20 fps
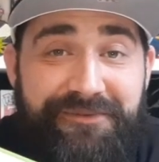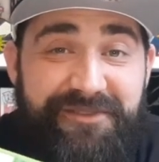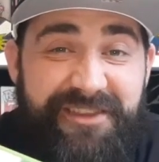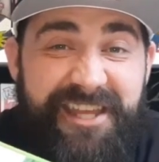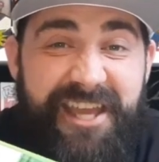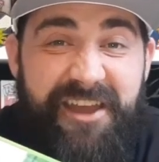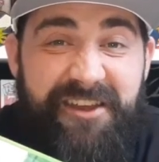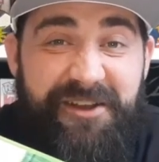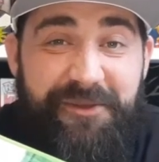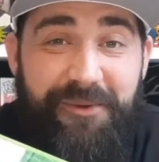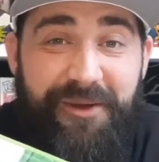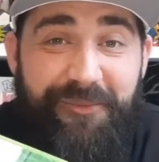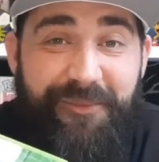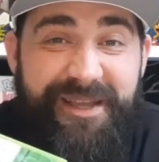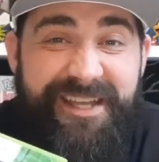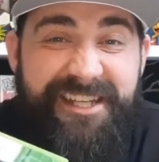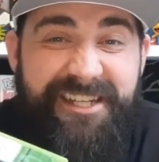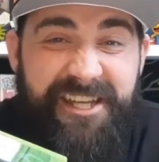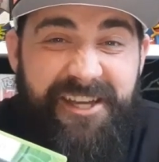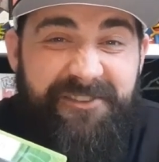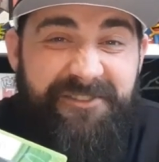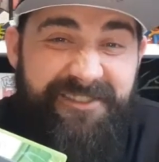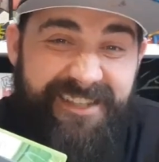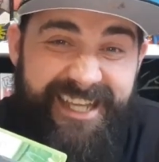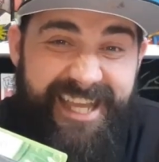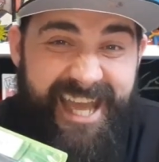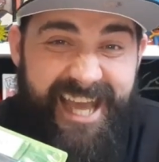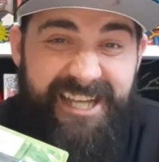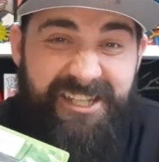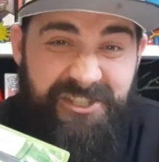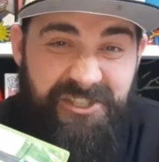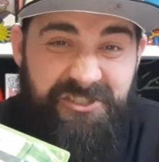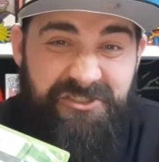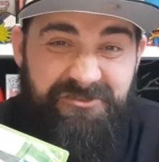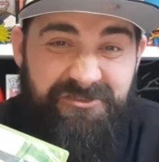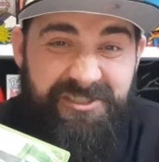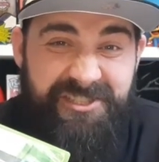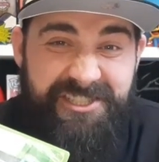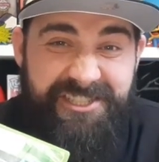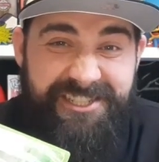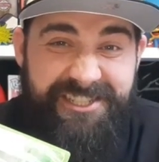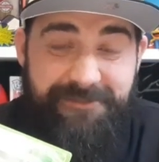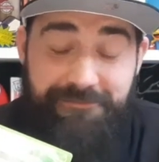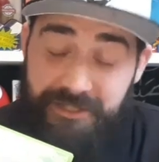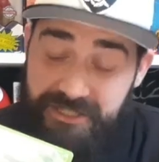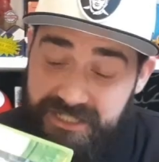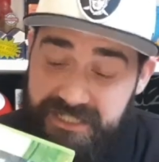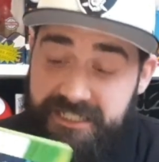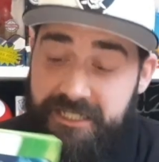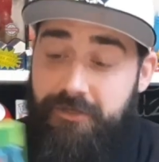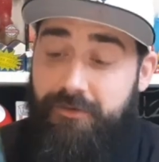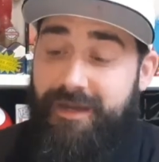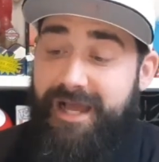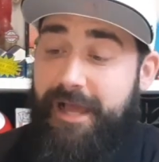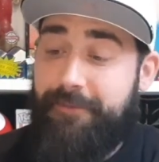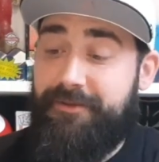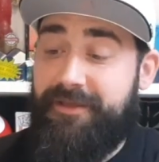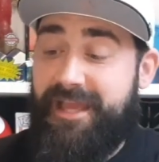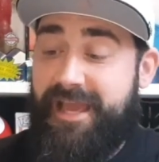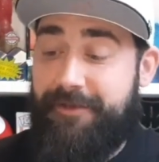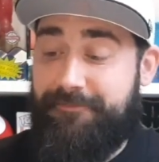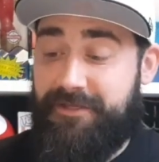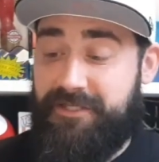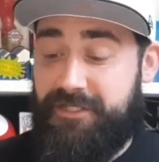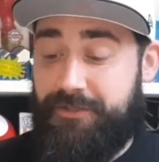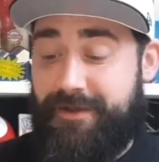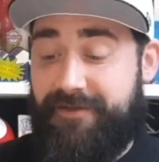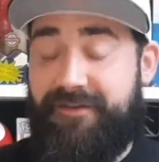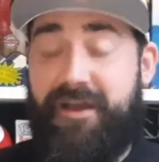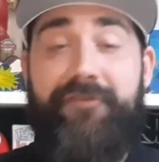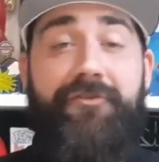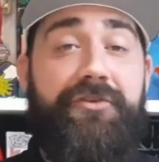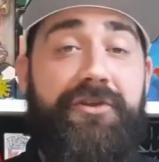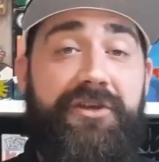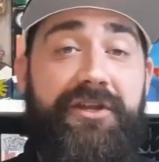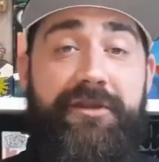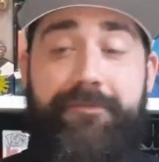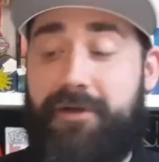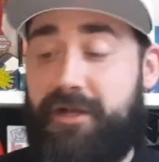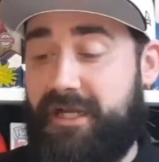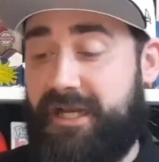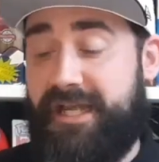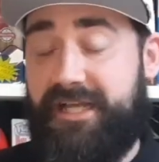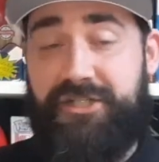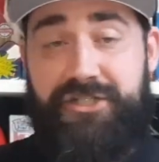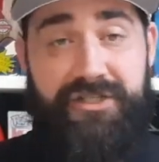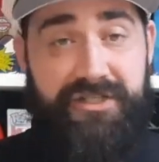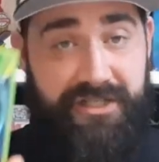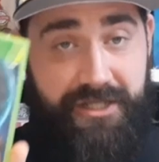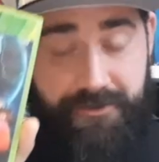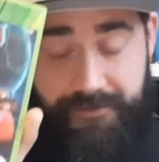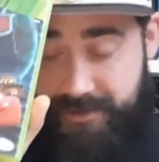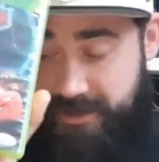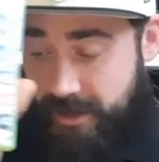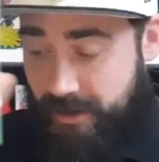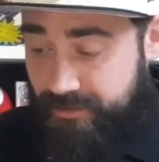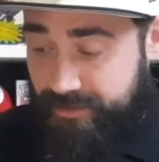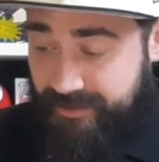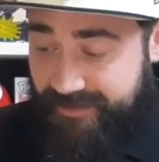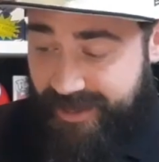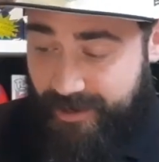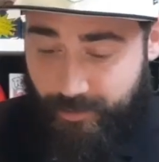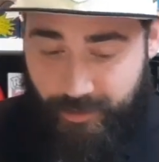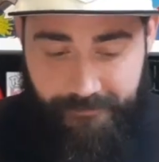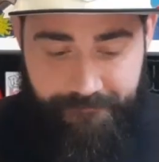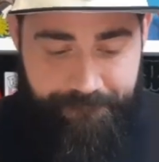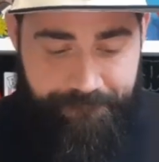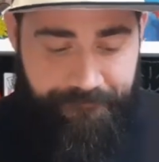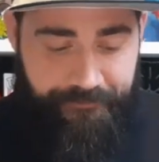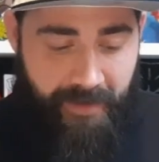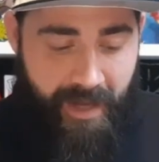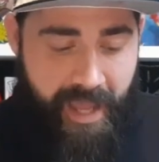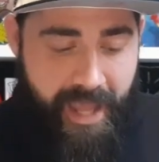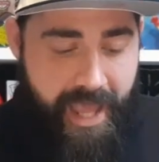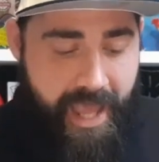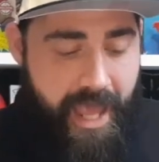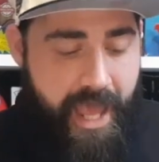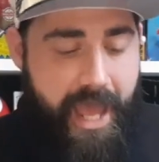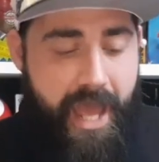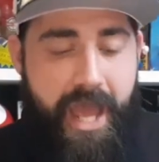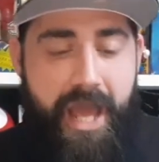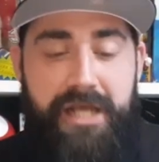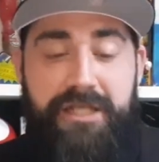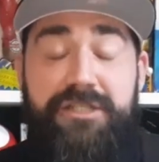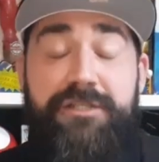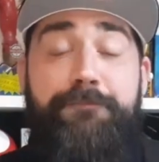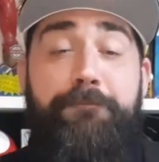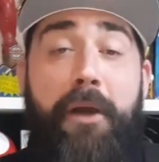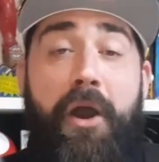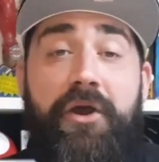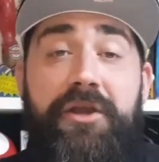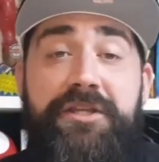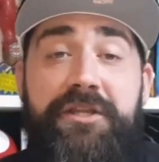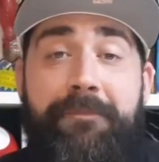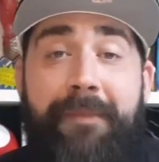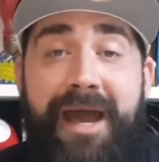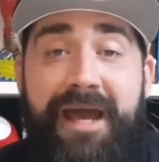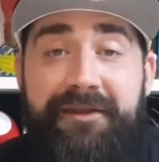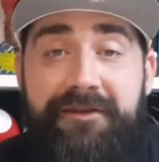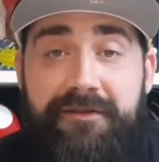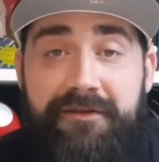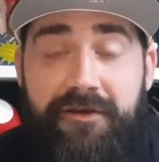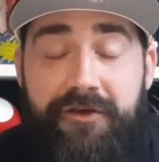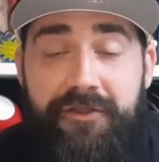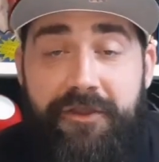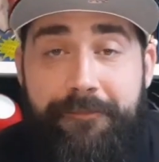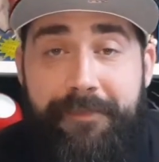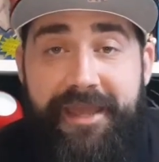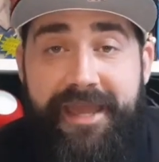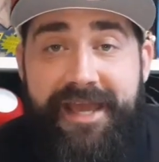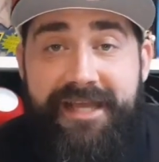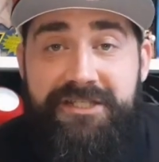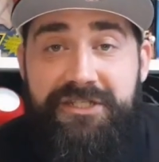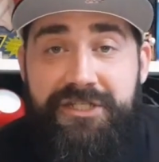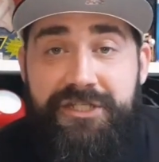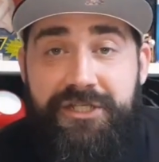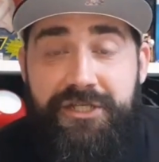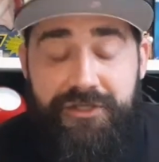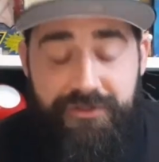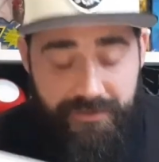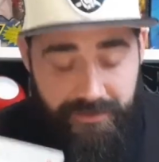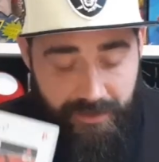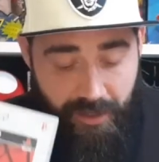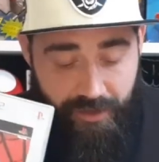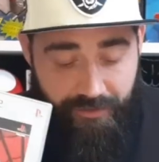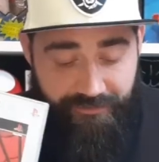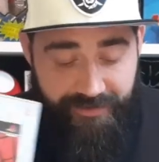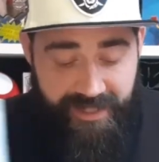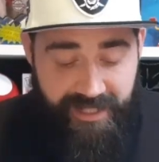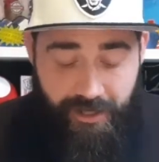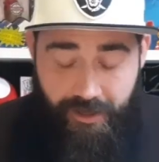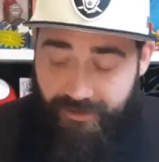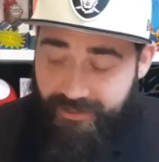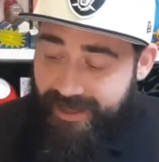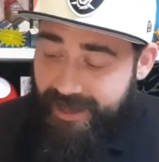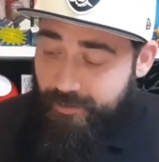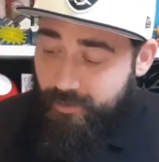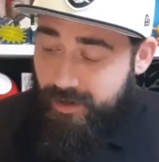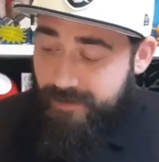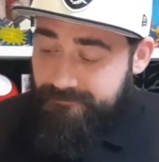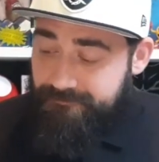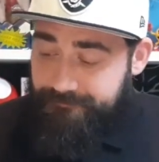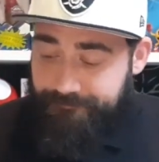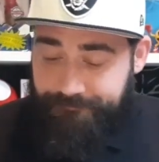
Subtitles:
the only one where you don't get a good return, but still happy to have it. I've already got it in my collection, so got hold of that one. Spider-Man on the PS2, already got that one.